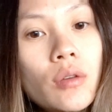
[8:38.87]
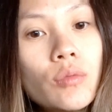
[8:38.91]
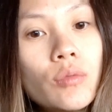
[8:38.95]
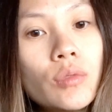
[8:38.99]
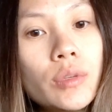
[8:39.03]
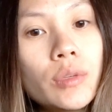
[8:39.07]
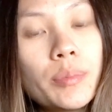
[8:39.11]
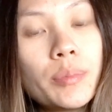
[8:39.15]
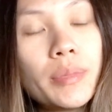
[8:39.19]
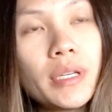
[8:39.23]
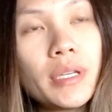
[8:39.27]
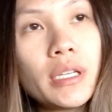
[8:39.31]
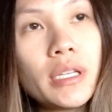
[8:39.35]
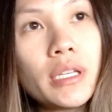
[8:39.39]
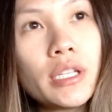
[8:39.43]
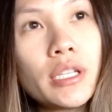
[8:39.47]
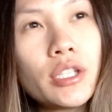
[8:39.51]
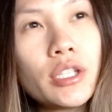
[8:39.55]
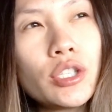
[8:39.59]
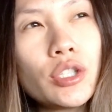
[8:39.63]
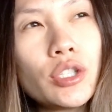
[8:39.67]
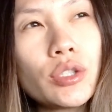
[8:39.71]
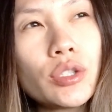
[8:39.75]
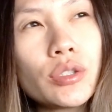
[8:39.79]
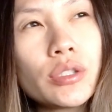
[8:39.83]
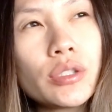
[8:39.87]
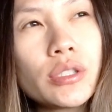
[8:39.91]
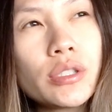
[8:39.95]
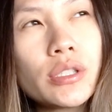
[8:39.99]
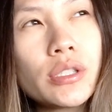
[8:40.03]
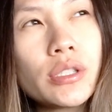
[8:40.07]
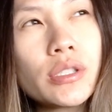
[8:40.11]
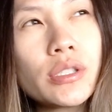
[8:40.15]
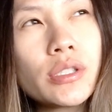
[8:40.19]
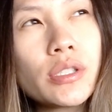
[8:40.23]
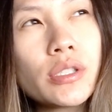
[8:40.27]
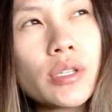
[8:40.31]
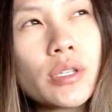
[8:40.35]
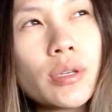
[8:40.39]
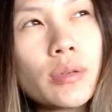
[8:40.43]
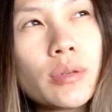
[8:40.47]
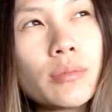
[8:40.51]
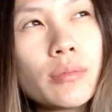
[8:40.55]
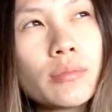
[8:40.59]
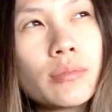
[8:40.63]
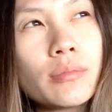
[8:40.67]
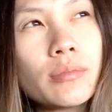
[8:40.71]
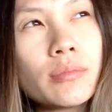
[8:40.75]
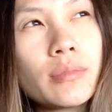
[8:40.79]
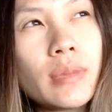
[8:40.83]
would be in your
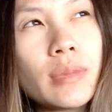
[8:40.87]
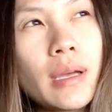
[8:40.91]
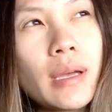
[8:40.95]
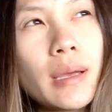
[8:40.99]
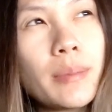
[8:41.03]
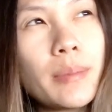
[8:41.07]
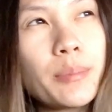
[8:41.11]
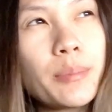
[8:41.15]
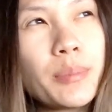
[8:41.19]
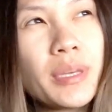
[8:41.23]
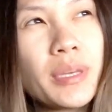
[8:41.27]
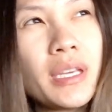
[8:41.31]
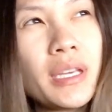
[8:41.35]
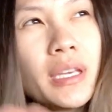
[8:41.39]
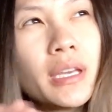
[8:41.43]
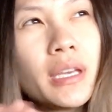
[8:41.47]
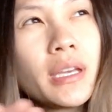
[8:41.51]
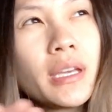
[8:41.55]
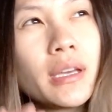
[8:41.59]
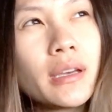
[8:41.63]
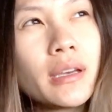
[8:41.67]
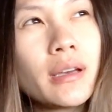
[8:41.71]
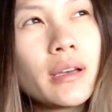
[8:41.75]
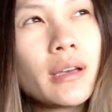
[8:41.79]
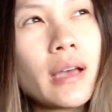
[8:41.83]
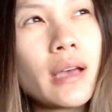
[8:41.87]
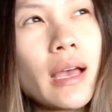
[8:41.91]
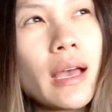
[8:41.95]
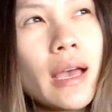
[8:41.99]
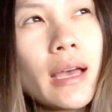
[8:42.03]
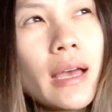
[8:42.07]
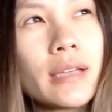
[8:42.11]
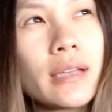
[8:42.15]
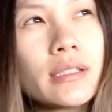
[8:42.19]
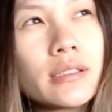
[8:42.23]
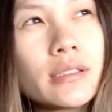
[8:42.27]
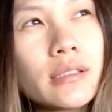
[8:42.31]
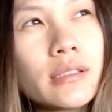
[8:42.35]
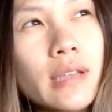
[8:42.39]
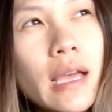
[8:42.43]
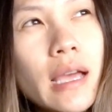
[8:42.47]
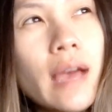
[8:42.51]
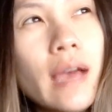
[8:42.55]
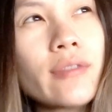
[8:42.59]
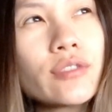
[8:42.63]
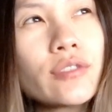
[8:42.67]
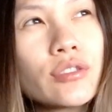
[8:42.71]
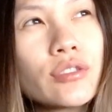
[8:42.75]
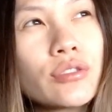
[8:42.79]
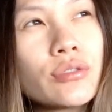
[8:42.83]
system peak
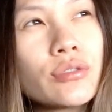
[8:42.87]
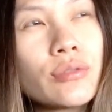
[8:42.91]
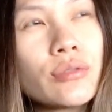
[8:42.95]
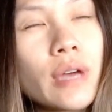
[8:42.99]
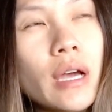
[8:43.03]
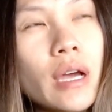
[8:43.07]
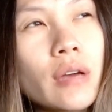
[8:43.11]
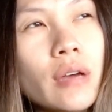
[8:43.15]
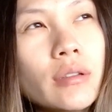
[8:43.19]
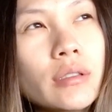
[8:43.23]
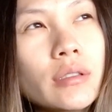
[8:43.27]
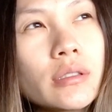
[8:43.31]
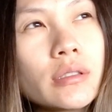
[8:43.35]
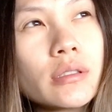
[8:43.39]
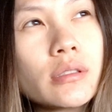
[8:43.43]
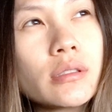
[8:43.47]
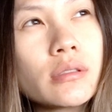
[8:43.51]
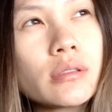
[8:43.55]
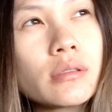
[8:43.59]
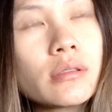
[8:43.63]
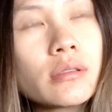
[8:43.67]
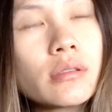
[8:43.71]
after 2 hours.